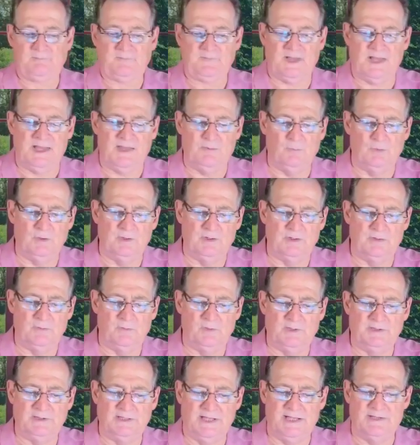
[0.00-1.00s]
And we're,
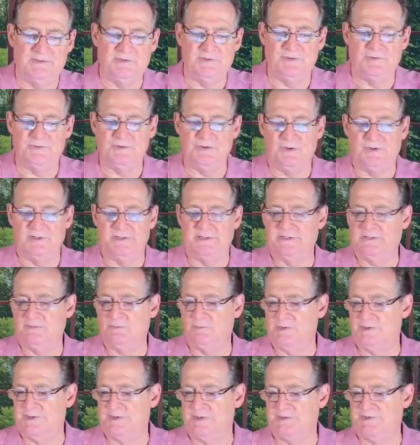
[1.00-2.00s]
we're glad you joined in
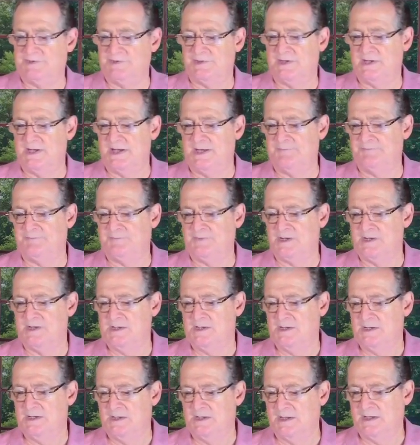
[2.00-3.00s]
with us tonight.
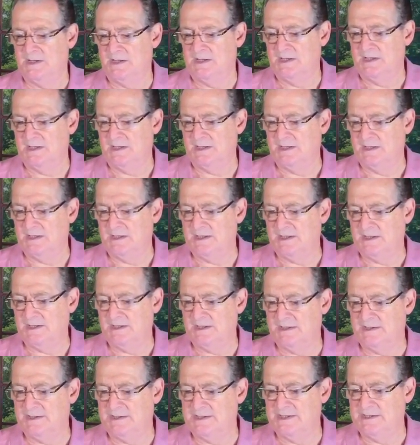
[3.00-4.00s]
Uh,
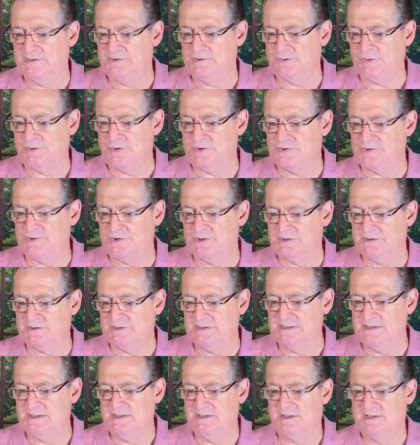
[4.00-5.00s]
again, Torsia,
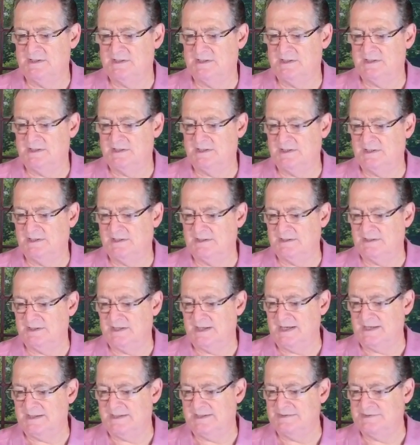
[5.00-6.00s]
uh,
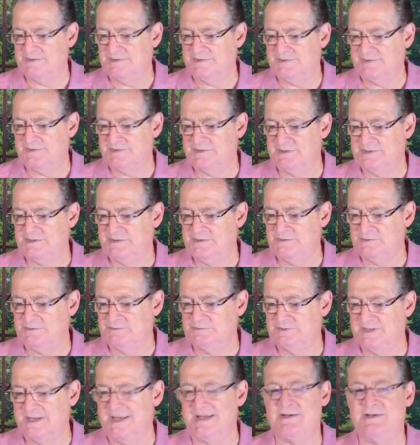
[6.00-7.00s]
I can see you.
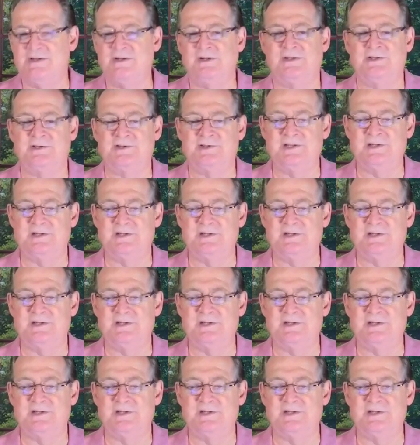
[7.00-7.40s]
Yeah, you can see